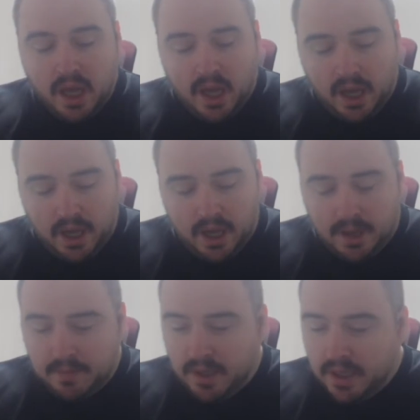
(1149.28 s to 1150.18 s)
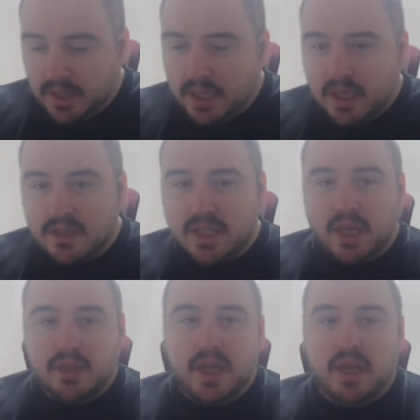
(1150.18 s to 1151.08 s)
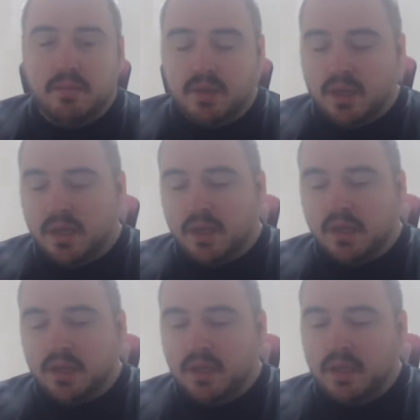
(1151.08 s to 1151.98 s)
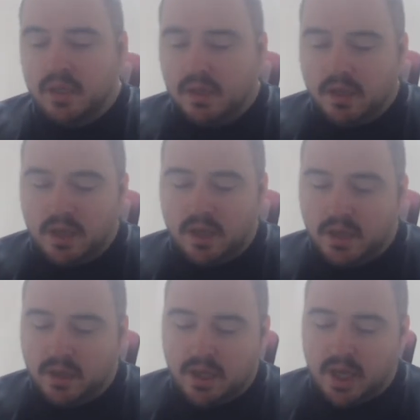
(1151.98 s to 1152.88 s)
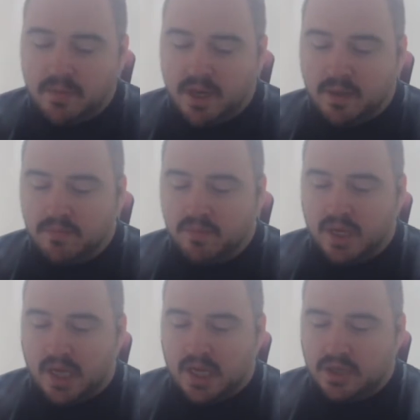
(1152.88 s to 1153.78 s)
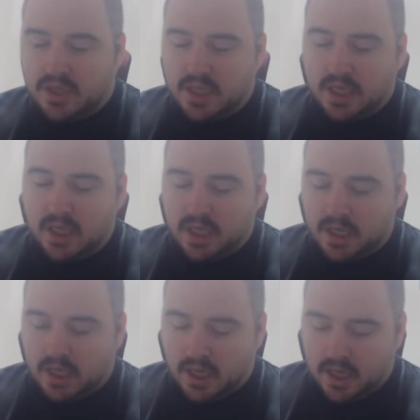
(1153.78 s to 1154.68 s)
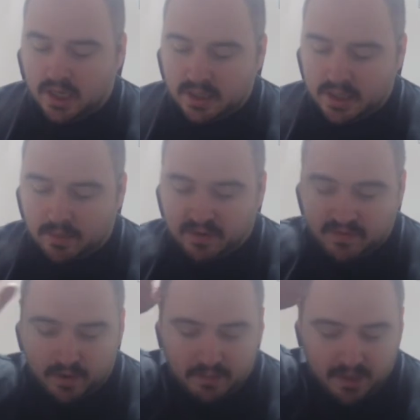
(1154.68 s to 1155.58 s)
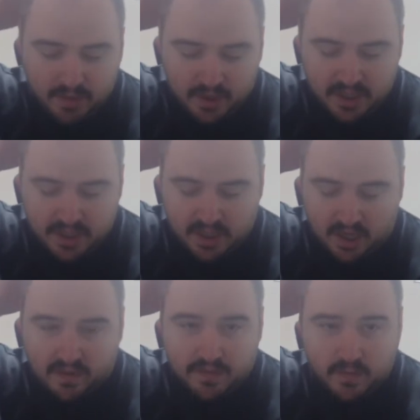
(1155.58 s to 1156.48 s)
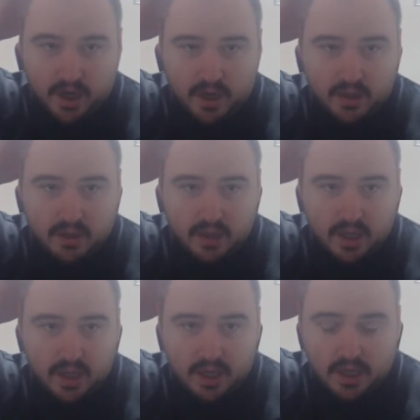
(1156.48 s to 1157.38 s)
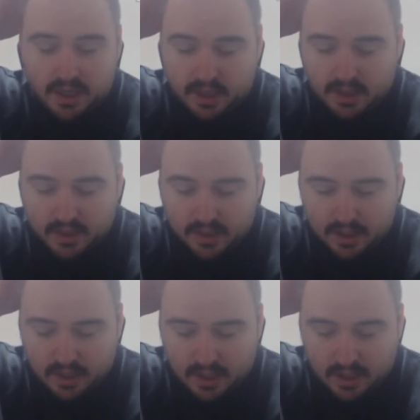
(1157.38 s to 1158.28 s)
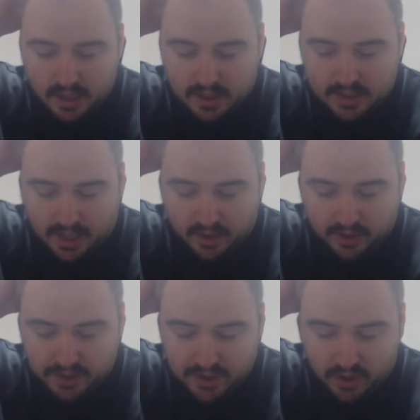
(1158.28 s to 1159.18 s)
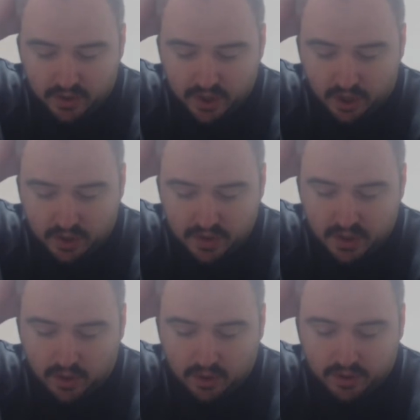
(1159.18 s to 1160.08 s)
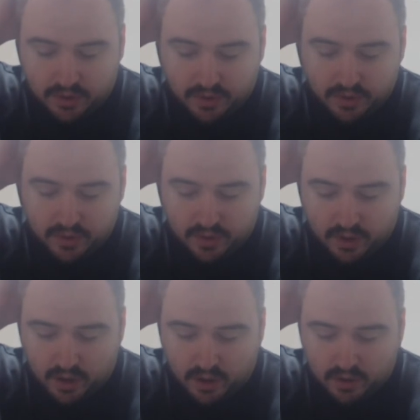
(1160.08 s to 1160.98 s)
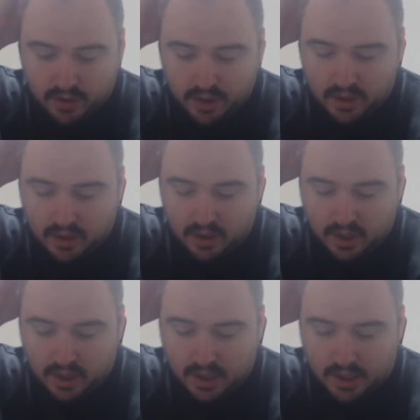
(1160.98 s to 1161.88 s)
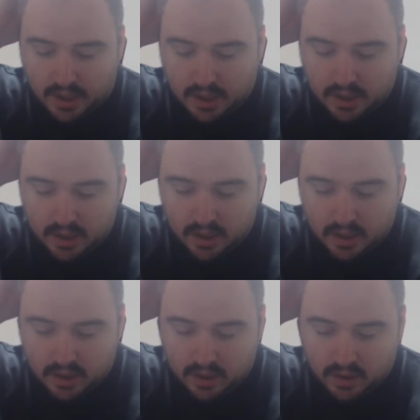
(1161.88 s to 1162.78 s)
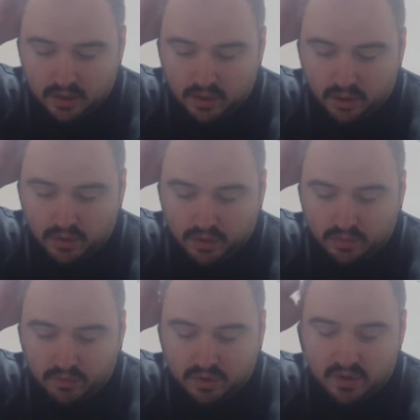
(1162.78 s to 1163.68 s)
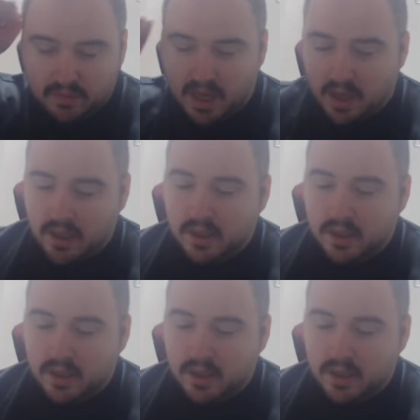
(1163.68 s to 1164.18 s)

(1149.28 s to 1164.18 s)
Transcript: Um, Here's the other game. Another game that I'm kind of interested in. It's coming from Nipponichi Software. The title is Shoujo Jikoku no uh, Doku Musume.